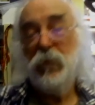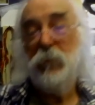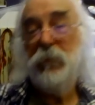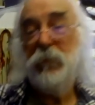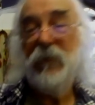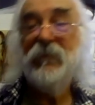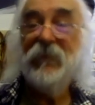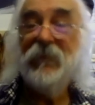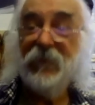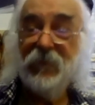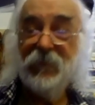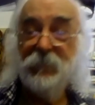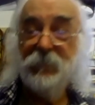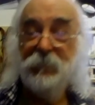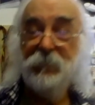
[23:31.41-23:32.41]
Putzis,
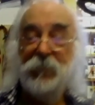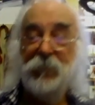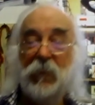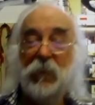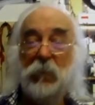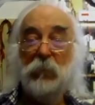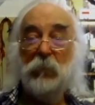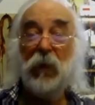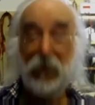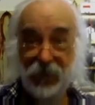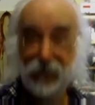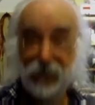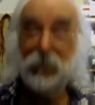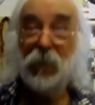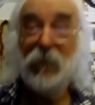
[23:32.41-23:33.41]
but
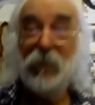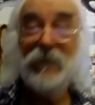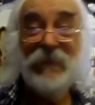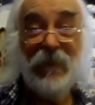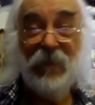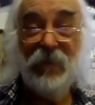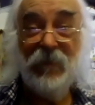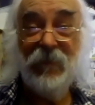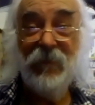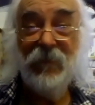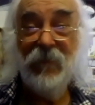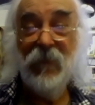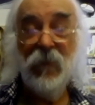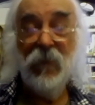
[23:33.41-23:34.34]
he's very talented.